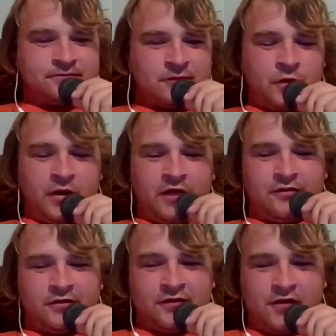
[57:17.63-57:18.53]

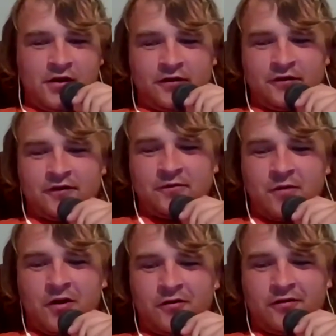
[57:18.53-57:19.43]
Well, as long as it's
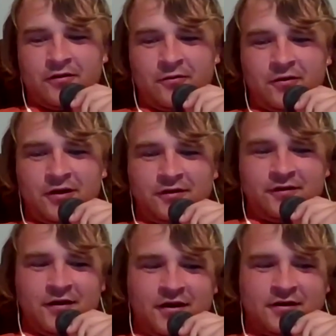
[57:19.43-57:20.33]
smaller than the one
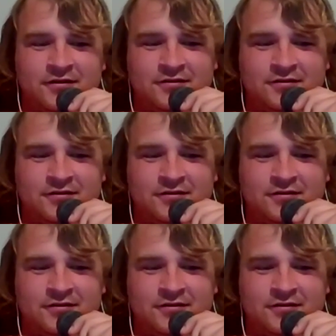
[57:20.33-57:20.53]
that's there.